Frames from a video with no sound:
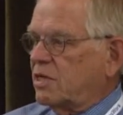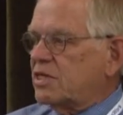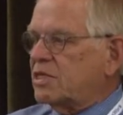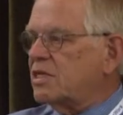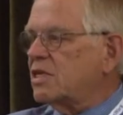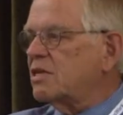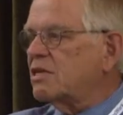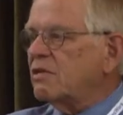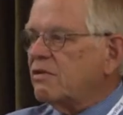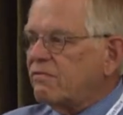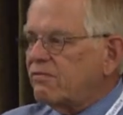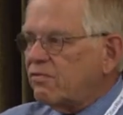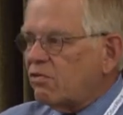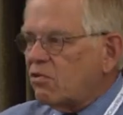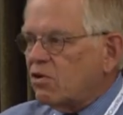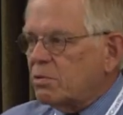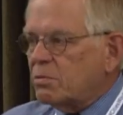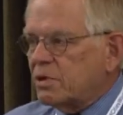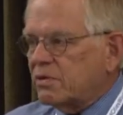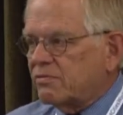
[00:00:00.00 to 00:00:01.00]
Is it in the
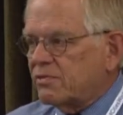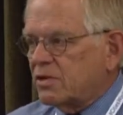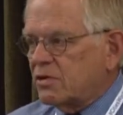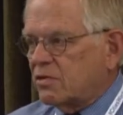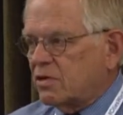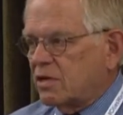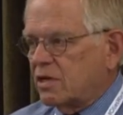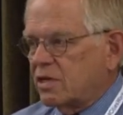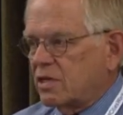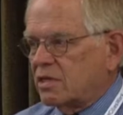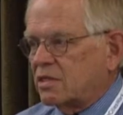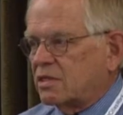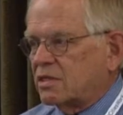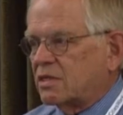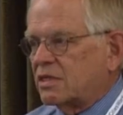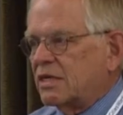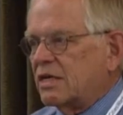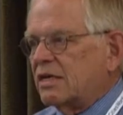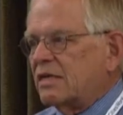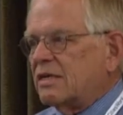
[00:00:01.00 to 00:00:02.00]
form of an ordinance?